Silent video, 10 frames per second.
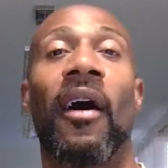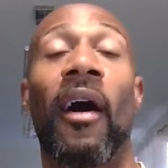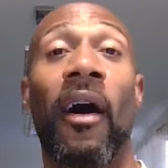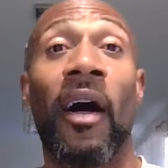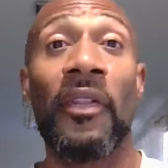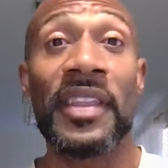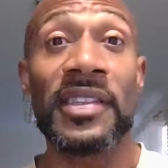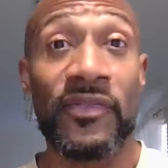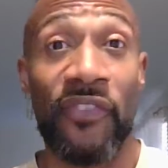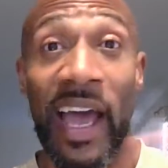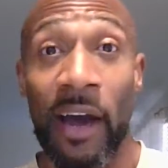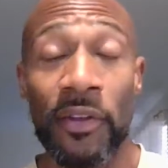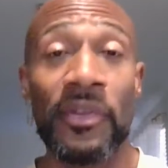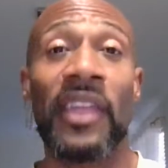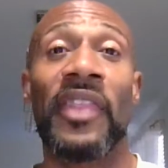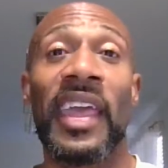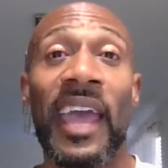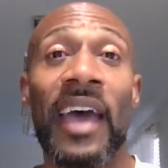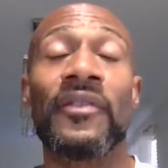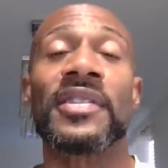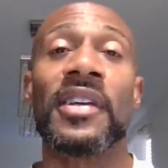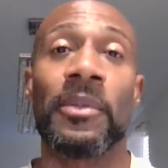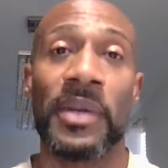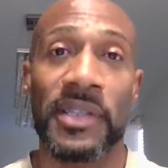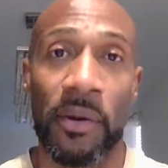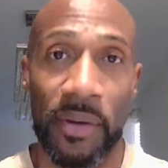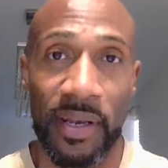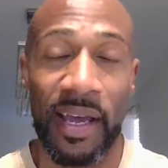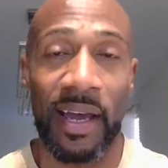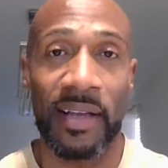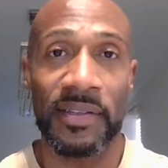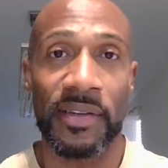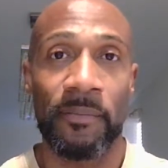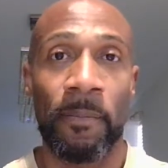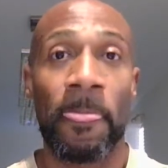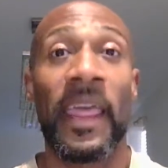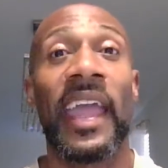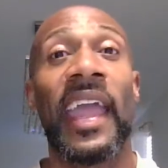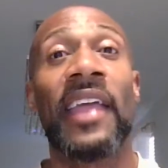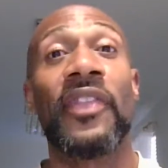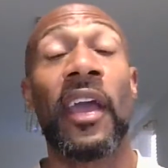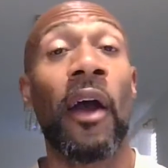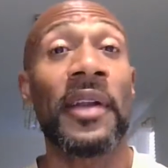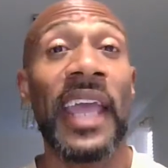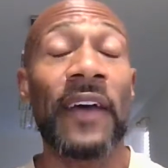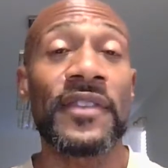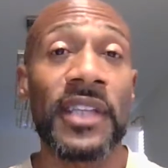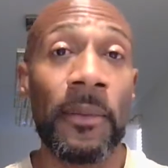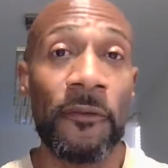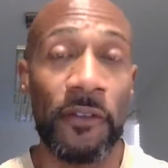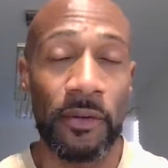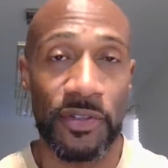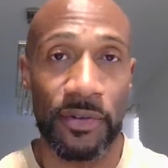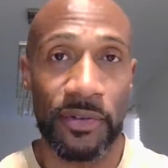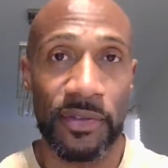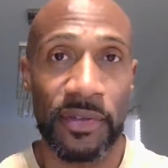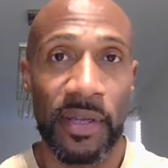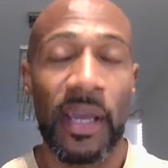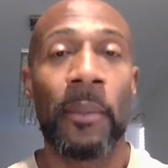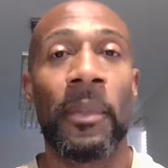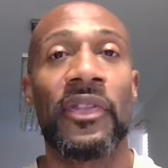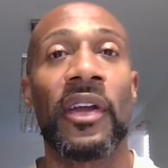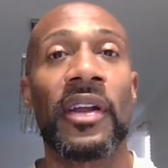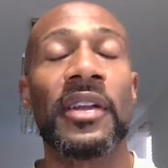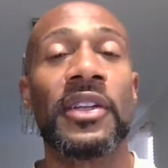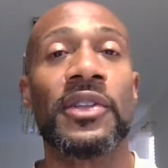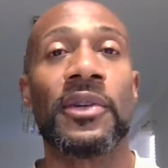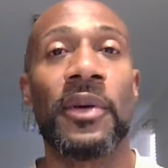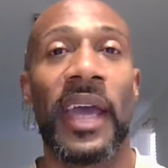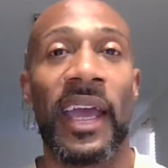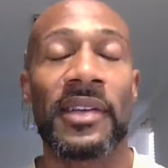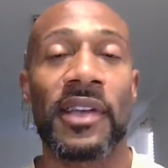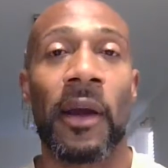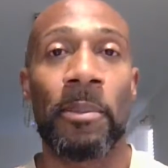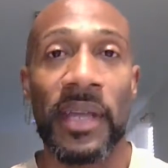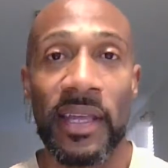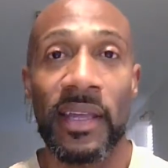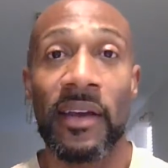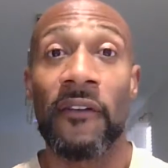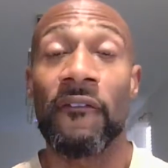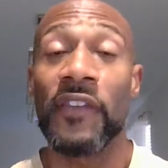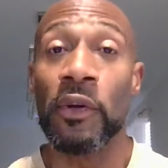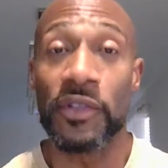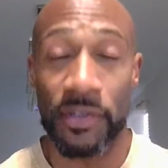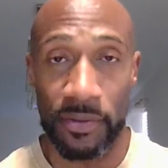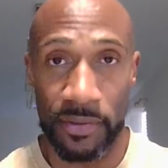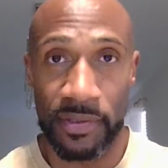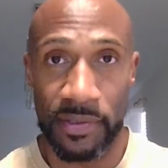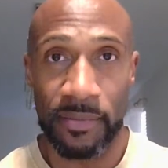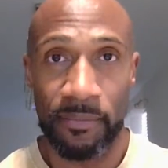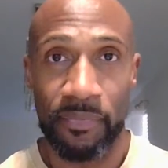All this value that they have is going to be tokenized, and they already have some futures, but they're going to do XRP futures.